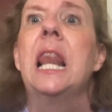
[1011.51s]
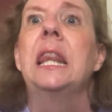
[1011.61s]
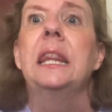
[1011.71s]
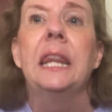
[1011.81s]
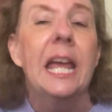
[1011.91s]

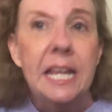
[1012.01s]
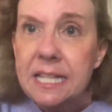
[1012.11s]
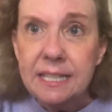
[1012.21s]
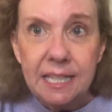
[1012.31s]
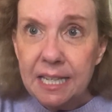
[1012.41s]

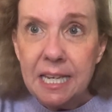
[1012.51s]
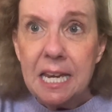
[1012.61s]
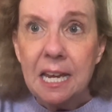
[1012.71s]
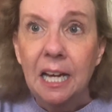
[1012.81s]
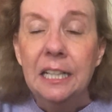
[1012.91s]

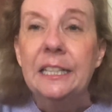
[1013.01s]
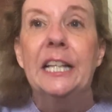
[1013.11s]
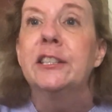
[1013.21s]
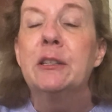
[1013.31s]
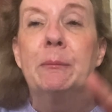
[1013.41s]
Lazy.
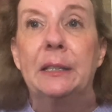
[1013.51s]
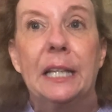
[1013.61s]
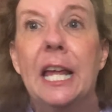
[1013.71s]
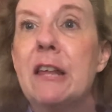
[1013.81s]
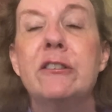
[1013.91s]
That's some
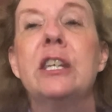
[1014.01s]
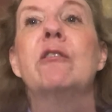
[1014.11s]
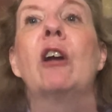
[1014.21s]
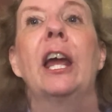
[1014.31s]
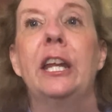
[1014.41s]
lazy
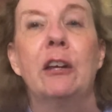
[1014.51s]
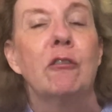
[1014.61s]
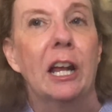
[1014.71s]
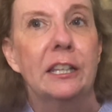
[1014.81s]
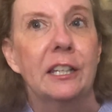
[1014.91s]
writing
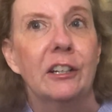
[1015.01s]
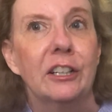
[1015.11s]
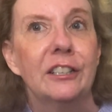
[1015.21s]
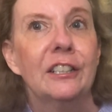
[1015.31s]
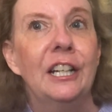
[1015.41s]
right
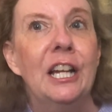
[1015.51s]
there.